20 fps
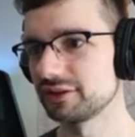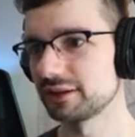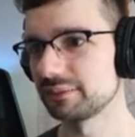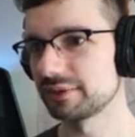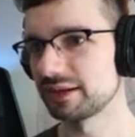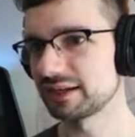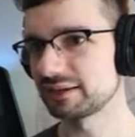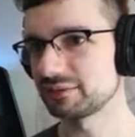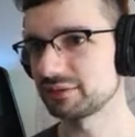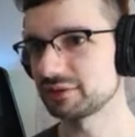I'm
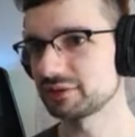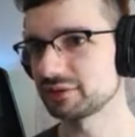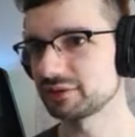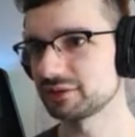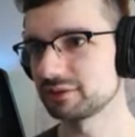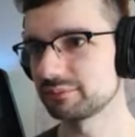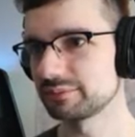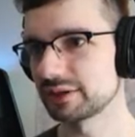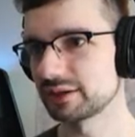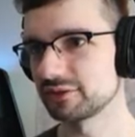not even going
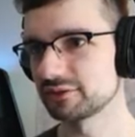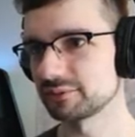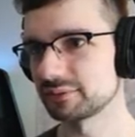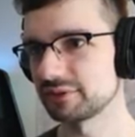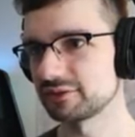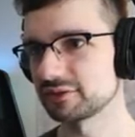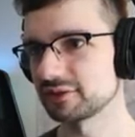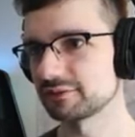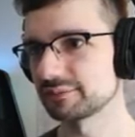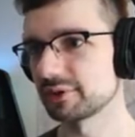to embarrass
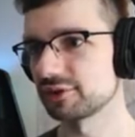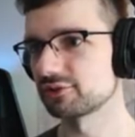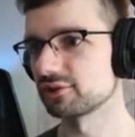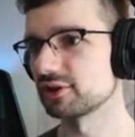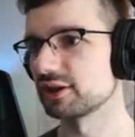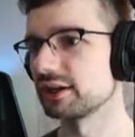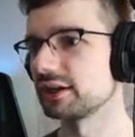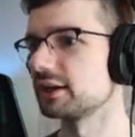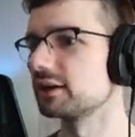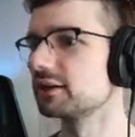myself by
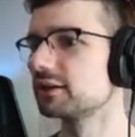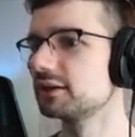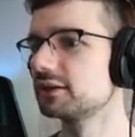trying.